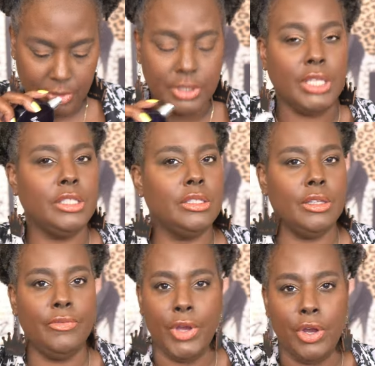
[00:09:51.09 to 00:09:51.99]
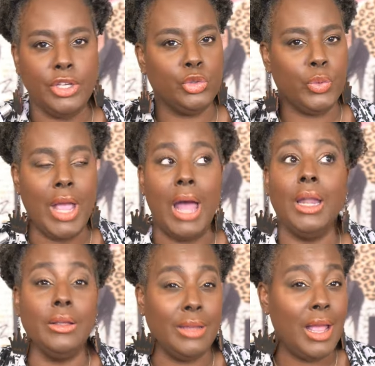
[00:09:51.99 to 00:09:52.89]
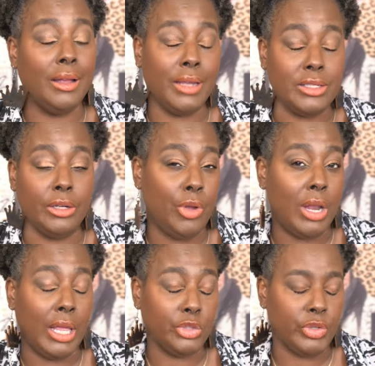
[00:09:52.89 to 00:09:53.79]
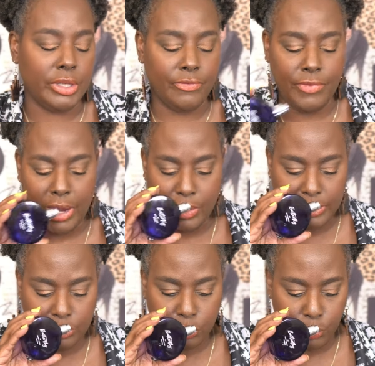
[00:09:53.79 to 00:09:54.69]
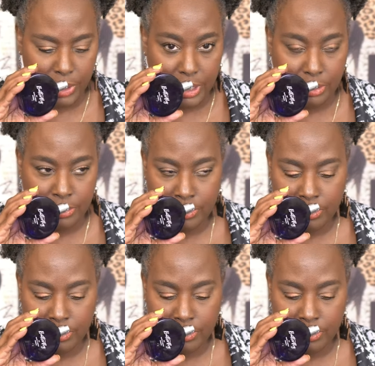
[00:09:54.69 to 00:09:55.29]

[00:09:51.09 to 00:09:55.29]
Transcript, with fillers: this is a very sweet, I love, y'all, in case y'all know I like sweet, very sweet,